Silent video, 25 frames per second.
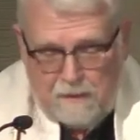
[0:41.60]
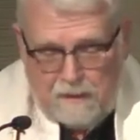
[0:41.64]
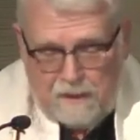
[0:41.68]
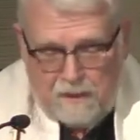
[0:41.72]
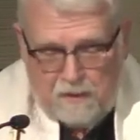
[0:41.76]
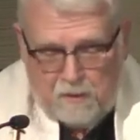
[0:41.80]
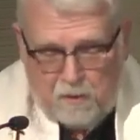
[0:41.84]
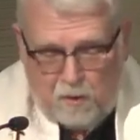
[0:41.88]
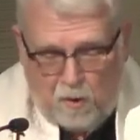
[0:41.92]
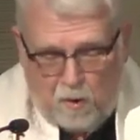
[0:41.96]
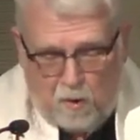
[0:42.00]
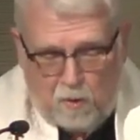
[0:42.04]

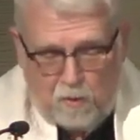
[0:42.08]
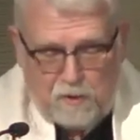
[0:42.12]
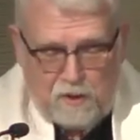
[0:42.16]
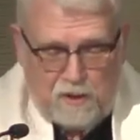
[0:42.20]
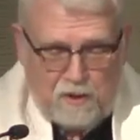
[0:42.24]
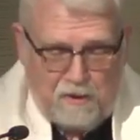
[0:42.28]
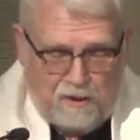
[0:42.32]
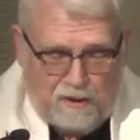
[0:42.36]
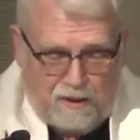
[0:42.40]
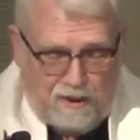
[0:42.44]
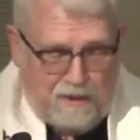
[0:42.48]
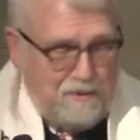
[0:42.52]
and
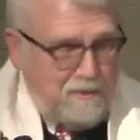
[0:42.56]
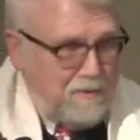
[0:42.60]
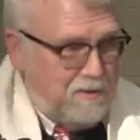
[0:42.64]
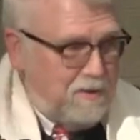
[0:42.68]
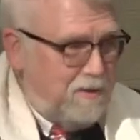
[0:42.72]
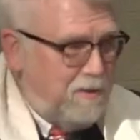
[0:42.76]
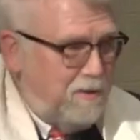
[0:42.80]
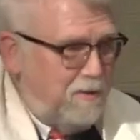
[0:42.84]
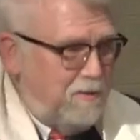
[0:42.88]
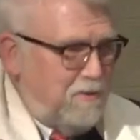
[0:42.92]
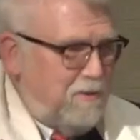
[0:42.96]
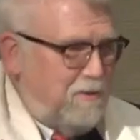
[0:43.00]
holding on to
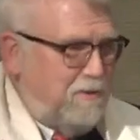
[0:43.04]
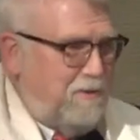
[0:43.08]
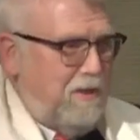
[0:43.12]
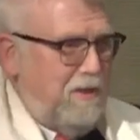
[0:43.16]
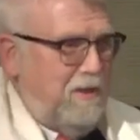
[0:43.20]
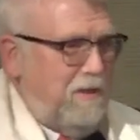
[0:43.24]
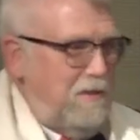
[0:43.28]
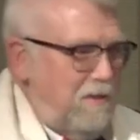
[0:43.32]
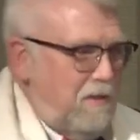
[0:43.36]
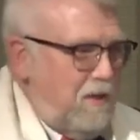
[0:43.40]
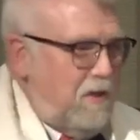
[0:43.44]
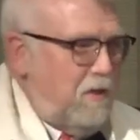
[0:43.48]
those
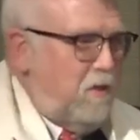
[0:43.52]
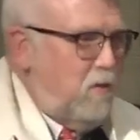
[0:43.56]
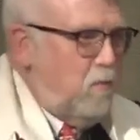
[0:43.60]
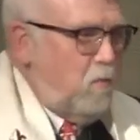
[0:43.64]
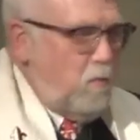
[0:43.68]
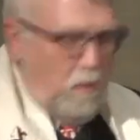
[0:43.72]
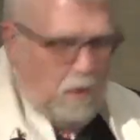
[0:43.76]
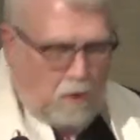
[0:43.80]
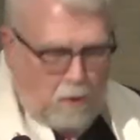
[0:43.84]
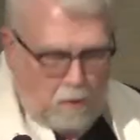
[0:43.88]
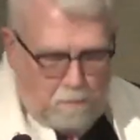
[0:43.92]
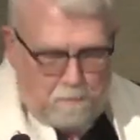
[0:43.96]
dear little
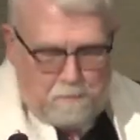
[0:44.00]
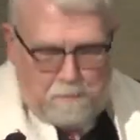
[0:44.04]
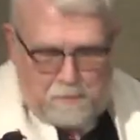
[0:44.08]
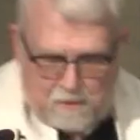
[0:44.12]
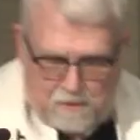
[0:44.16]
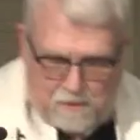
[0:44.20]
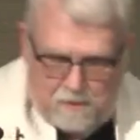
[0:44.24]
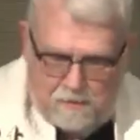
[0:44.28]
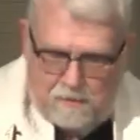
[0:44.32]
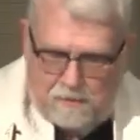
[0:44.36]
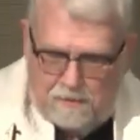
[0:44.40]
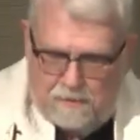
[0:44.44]

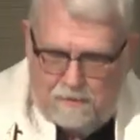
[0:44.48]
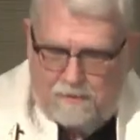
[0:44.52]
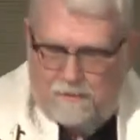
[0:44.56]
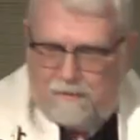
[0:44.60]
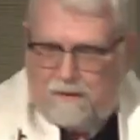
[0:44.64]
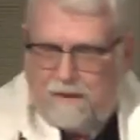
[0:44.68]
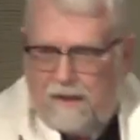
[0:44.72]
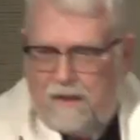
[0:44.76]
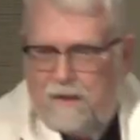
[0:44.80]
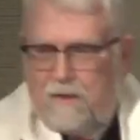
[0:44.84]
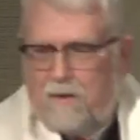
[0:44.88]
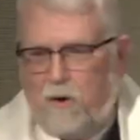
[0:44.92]
ropes
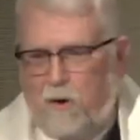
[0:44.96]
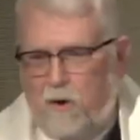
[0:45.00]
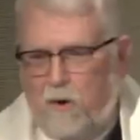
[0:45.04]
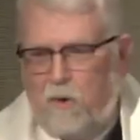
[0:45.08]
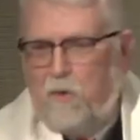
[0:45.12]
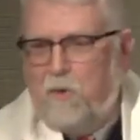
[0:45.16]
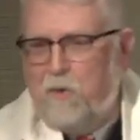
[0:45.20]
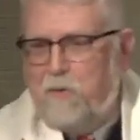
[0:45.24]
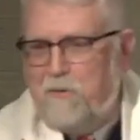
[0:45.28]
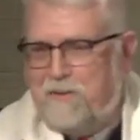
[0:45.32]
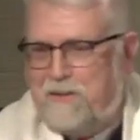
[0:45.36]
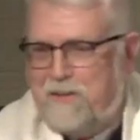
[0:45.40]
that
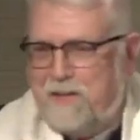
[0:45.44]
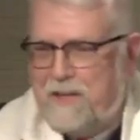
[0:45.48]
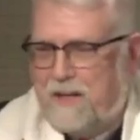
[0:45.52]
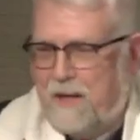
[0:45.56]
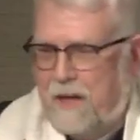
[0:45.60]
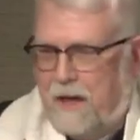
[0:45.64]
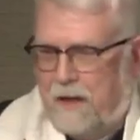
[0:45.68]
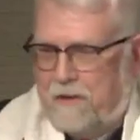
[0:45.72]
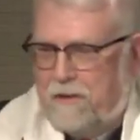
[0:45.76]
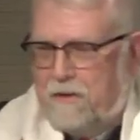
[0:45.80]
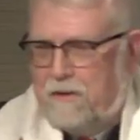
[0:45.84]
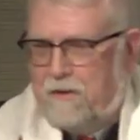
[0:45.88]
hold
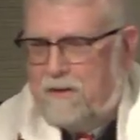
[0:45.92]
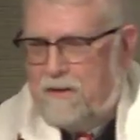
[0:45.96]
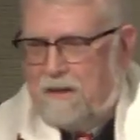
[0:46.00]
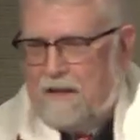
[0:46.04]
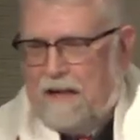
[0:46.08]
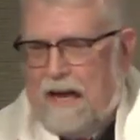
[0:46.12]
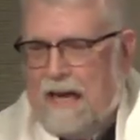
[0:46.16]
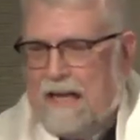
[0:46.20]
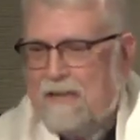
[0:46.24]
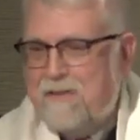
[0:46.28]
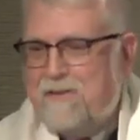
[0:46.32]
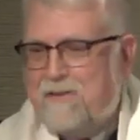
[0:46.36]
together
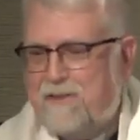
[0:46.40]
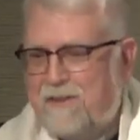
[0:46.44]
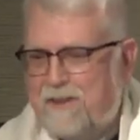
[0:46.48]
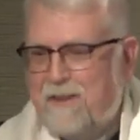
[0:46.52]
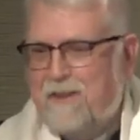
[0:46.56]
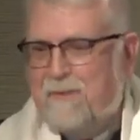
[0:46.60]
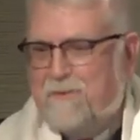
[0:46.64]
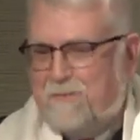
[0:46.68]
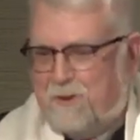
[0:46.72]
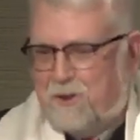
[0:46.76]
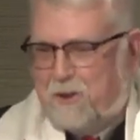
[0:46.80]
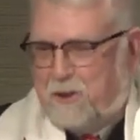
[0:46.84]
lots
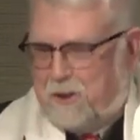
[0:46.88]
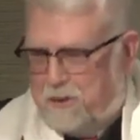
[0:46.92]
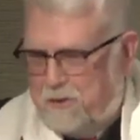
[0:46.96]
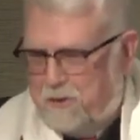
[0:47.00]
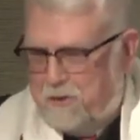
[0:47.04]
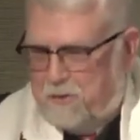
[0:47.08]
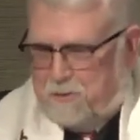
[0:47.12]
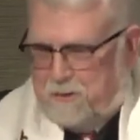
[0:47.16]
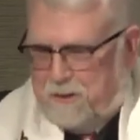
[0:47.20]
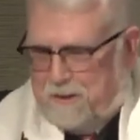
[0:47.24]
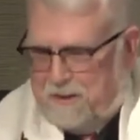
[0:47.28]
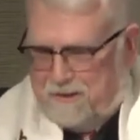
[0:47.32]
of
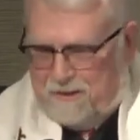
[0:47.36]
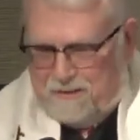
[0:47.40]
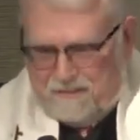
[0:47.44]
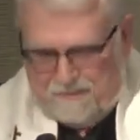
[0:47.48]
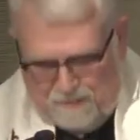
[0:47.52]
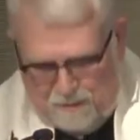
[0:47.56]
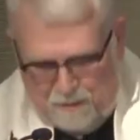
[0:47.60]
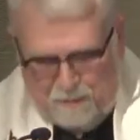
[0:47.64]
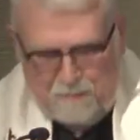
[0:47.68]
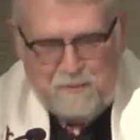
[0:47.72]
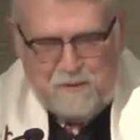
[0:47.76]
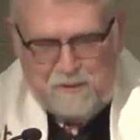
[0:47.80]
children.
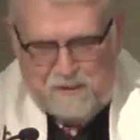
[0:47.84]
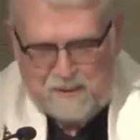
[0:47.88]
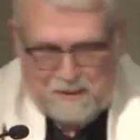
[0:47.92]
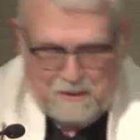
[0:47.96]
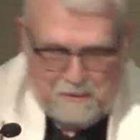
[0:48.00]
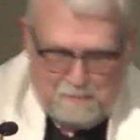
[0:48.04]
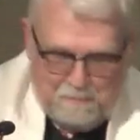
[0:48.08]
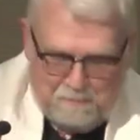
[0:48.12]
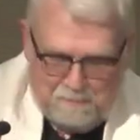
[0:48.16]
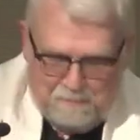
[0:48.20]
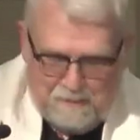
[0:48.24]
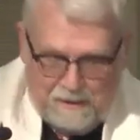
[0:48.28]
You've seen
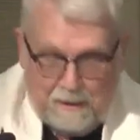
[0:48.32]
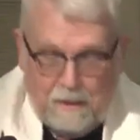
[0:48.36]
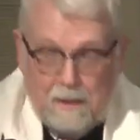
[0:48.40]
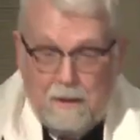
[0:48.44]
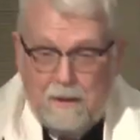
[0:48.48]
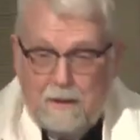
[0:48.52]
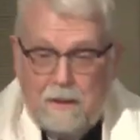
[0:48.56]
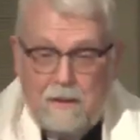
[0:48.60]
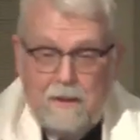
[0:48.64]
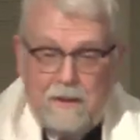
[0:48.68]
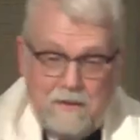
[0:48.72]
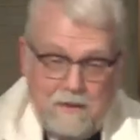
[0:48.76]
them.
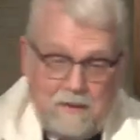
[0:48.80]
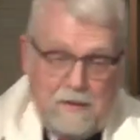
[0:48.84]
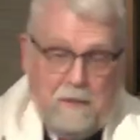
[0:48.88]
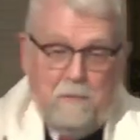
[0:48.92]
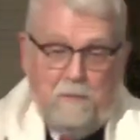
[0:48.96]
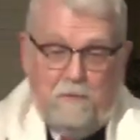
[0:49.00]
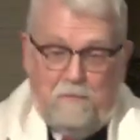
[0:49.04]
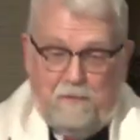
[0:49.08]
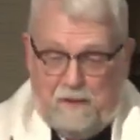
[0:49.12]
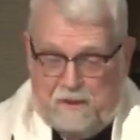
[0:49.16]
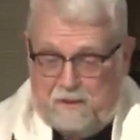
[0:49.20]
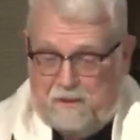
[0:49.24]

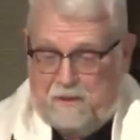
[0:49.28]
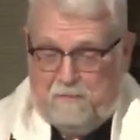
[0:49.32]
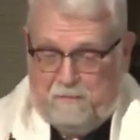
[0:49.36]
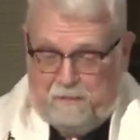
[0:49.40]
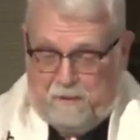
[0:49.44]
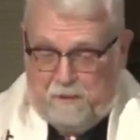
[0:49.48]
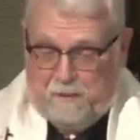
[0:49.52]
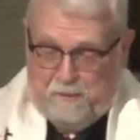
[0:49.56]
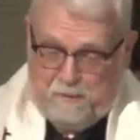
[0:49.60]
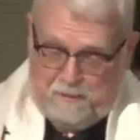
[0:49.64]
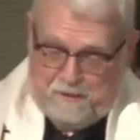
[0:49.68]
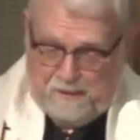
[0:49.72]
Some of us
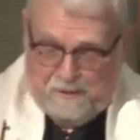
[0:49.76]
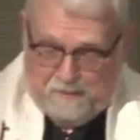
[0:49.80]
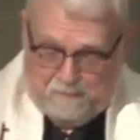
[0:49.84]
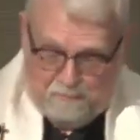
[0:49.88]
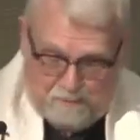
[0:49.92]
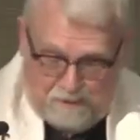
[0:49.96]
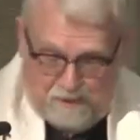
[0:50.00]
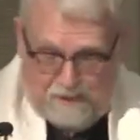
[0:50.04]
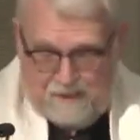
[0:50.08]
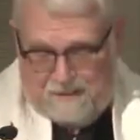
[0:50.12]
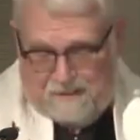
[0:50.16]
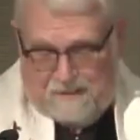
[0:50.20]
have used them,
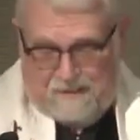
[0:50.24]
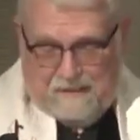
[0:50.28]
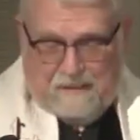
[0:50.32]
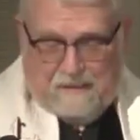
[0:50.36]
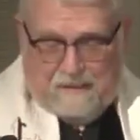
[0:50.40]
right?